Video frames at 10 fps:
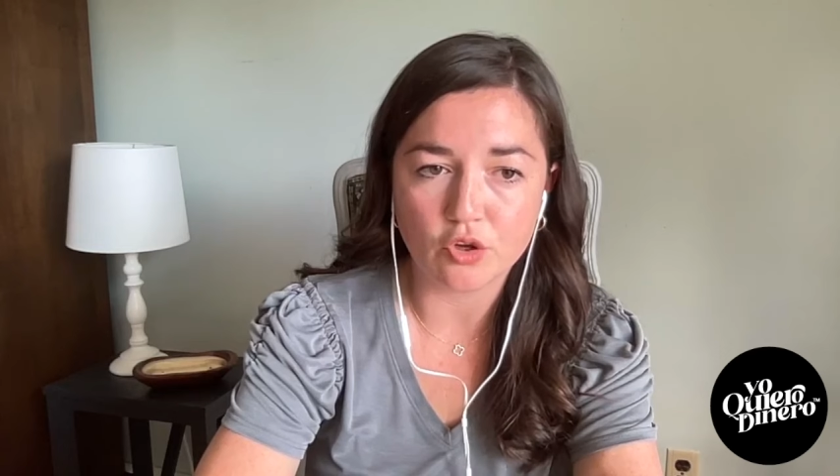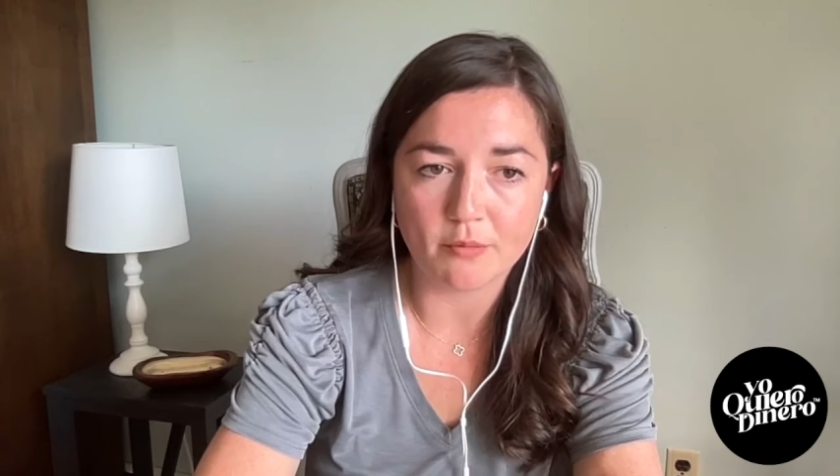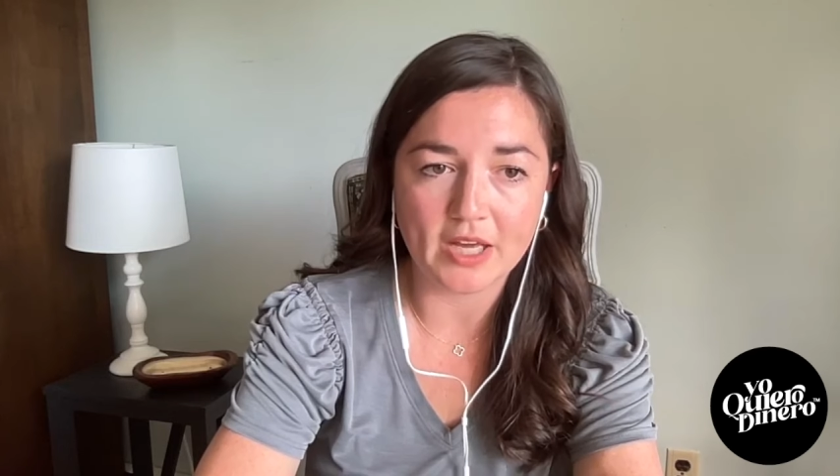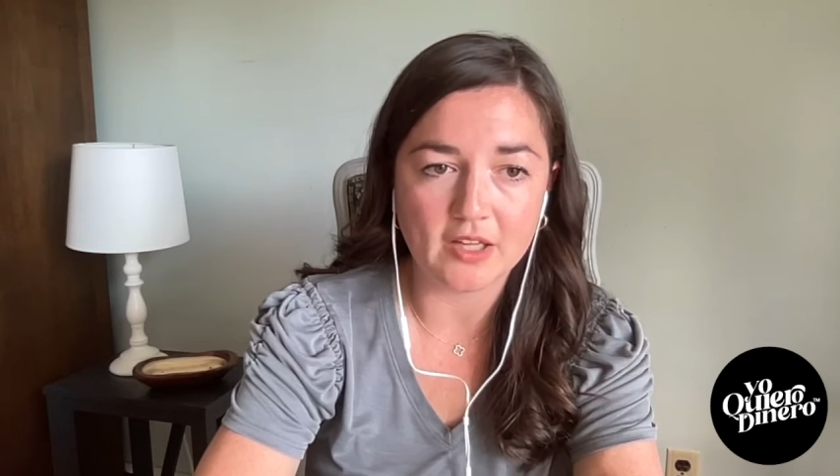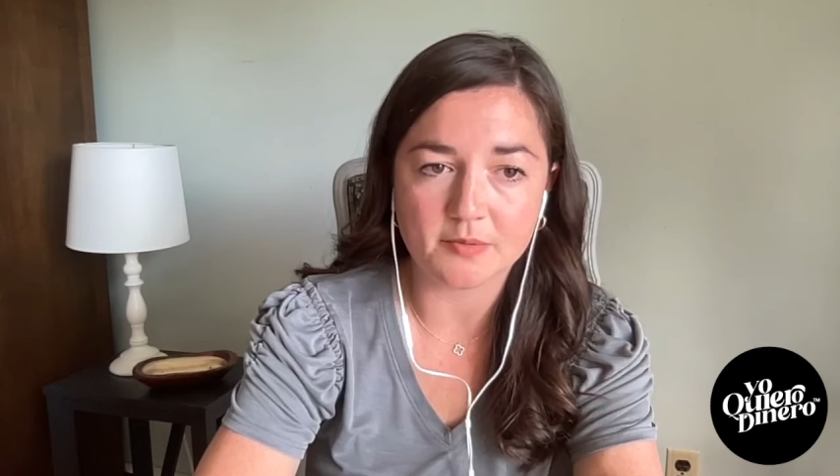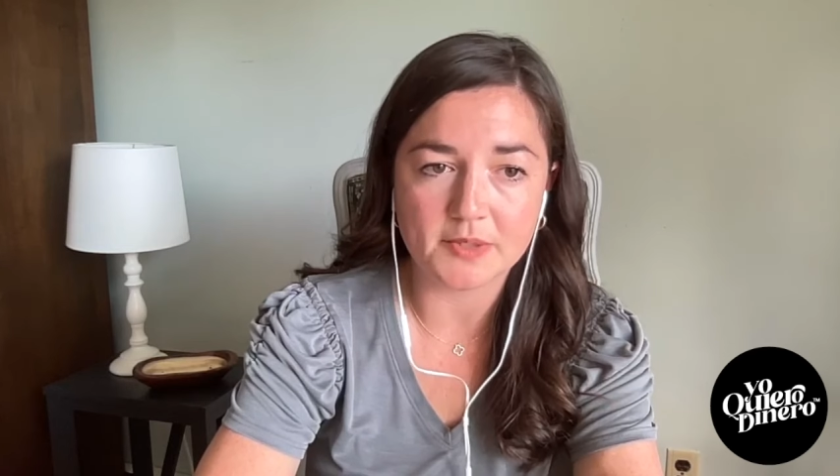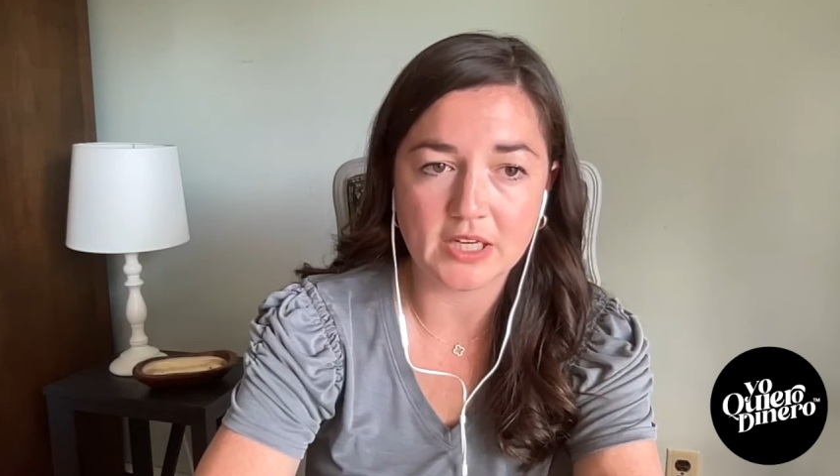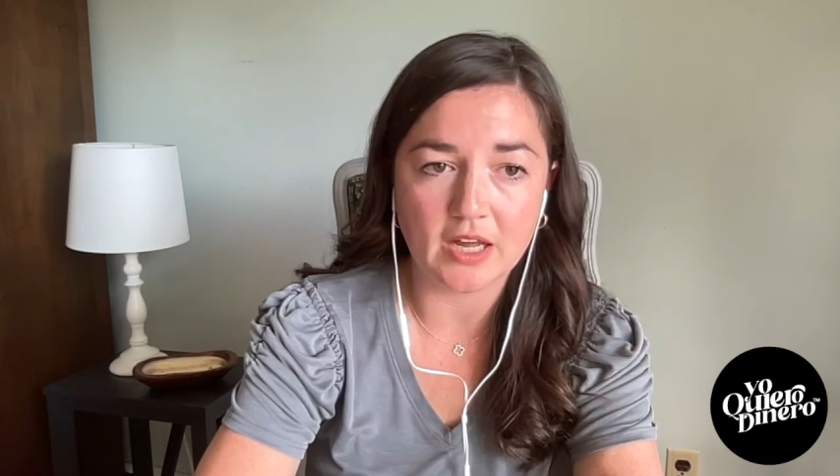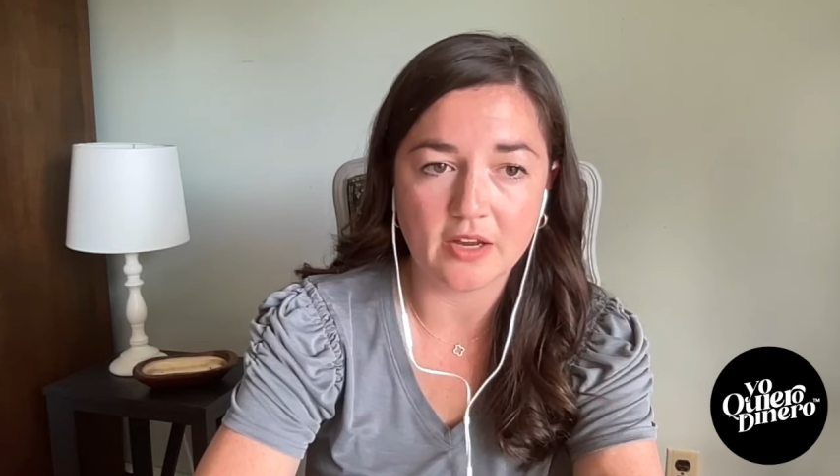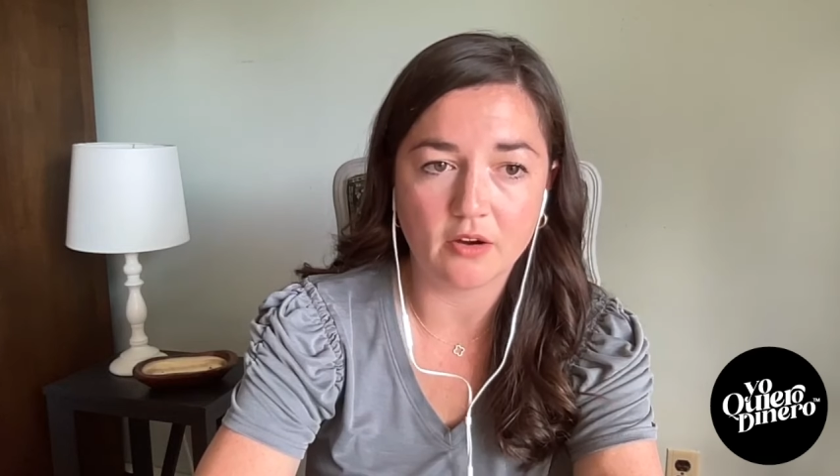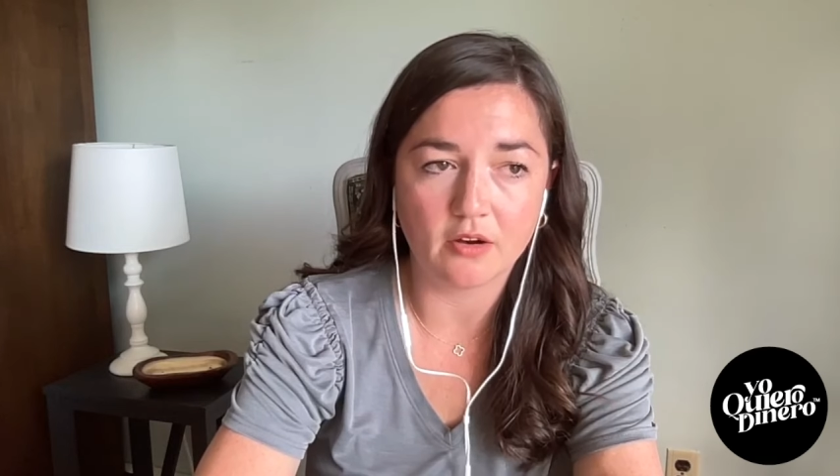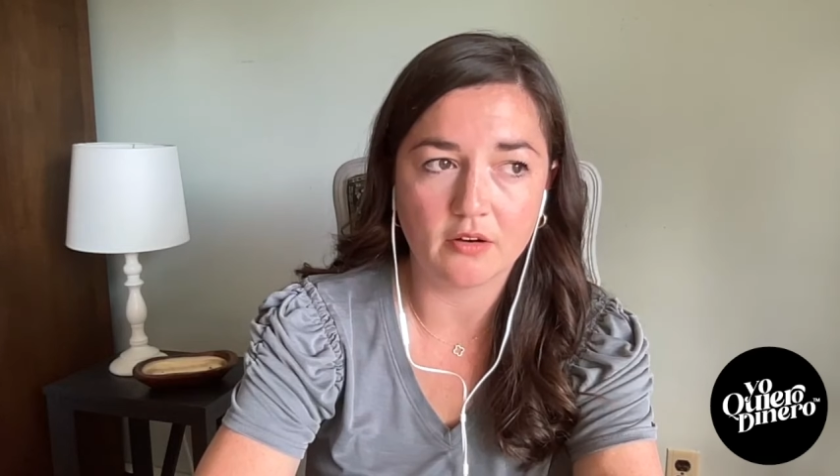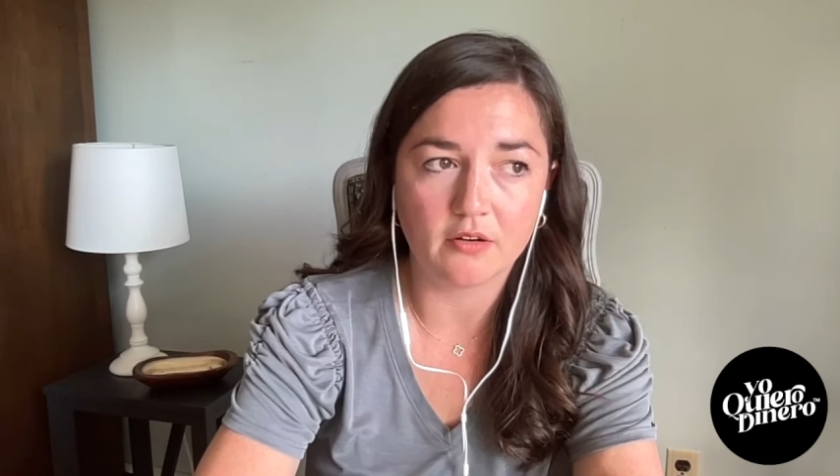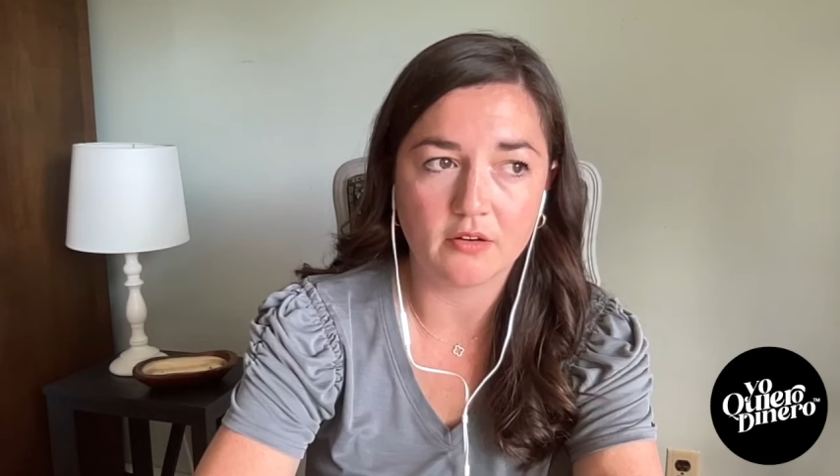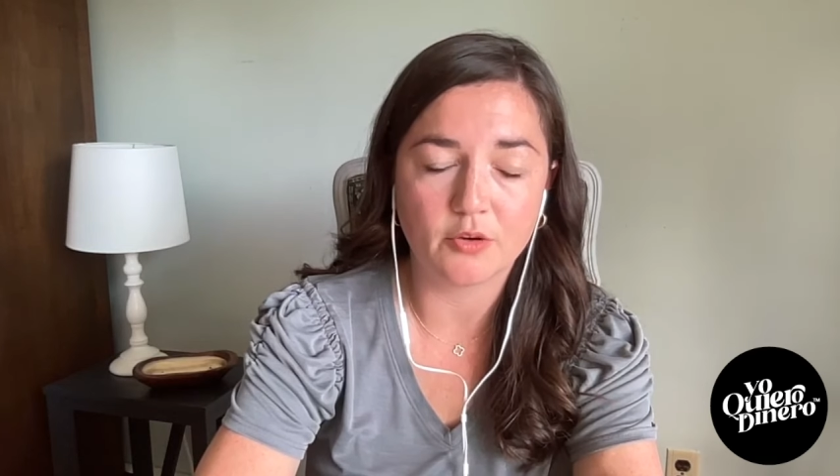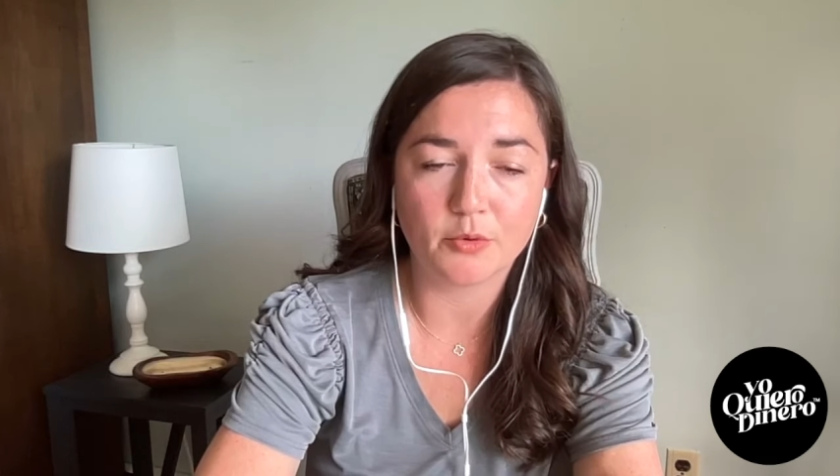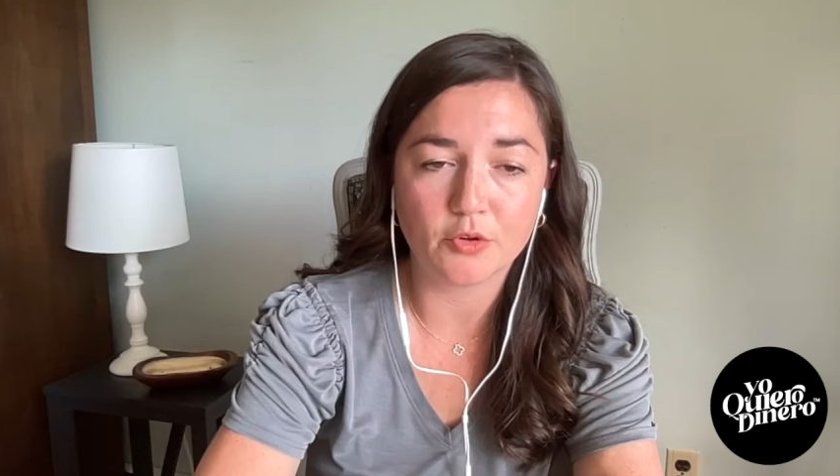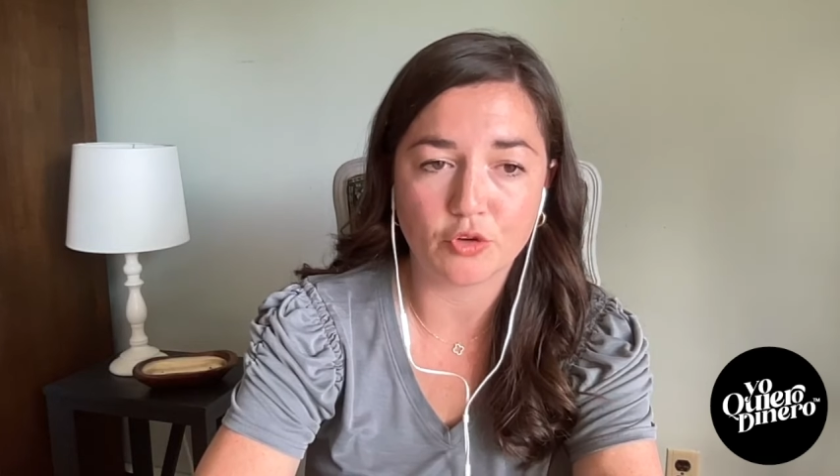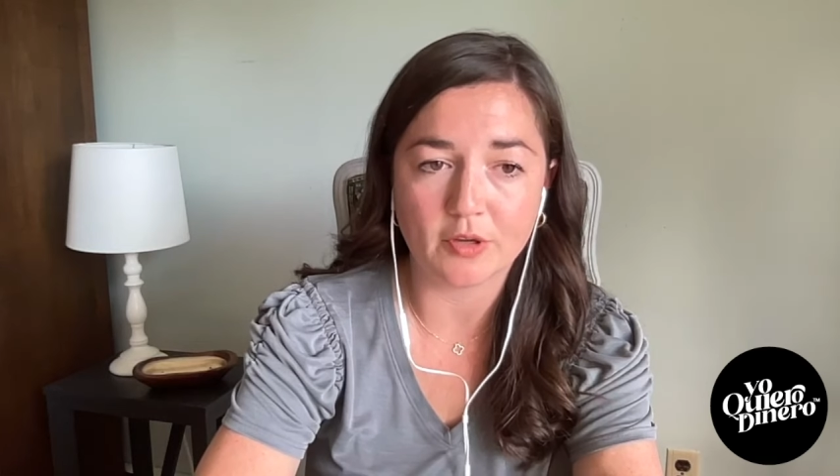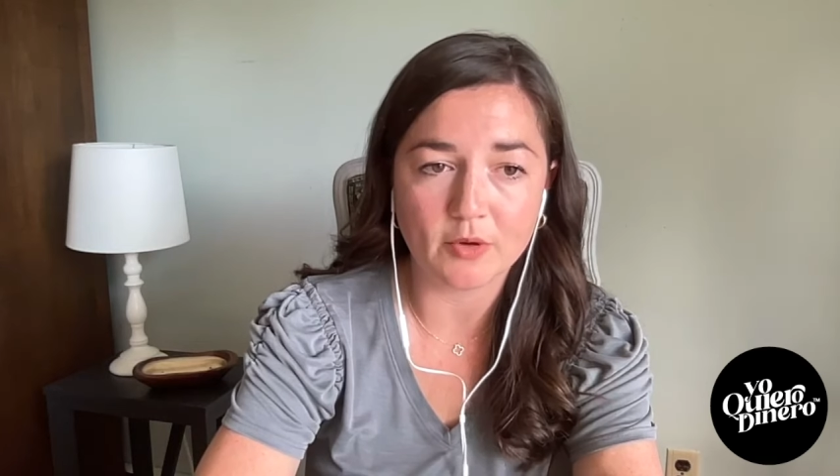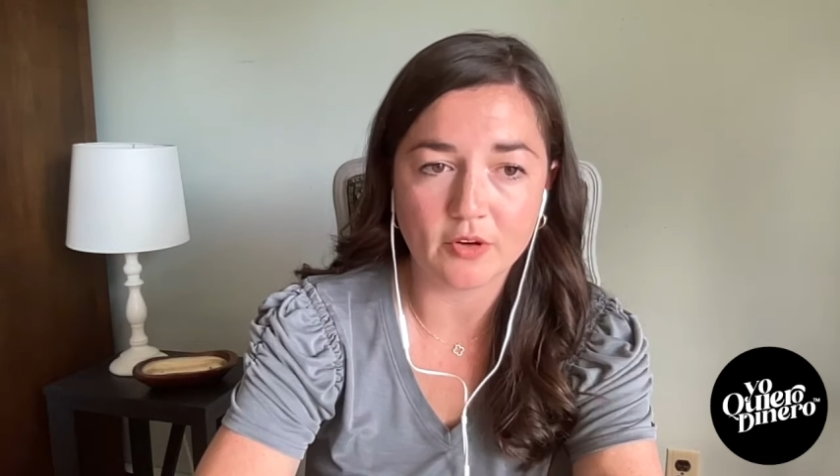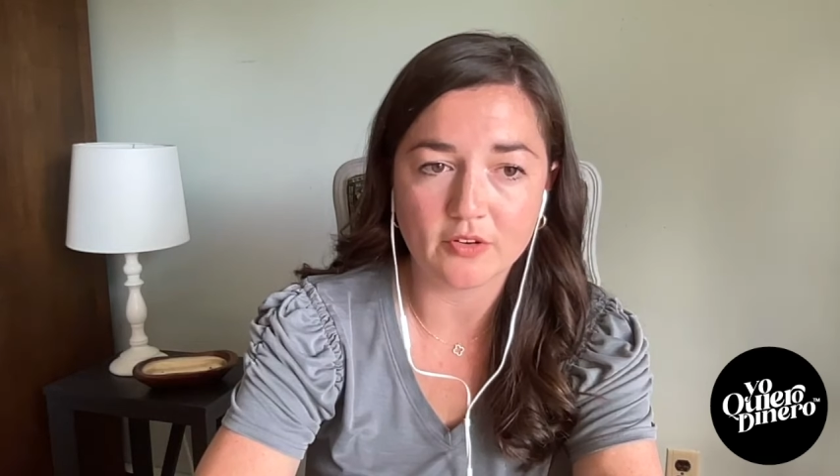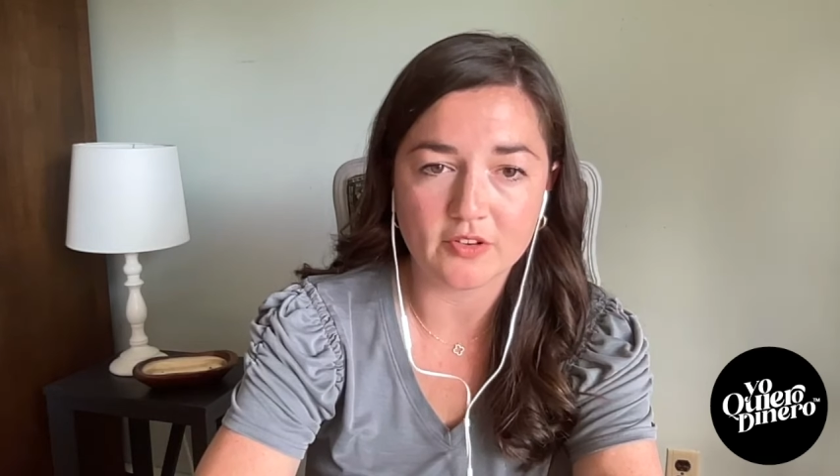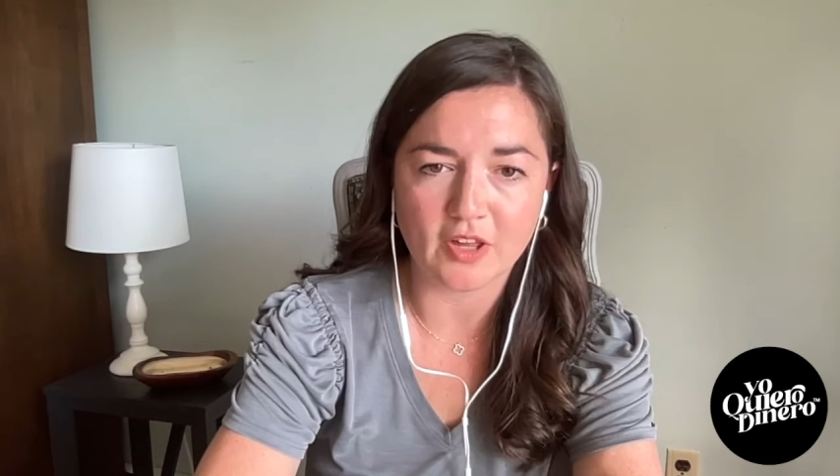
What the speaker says: My husband and we're dreamers.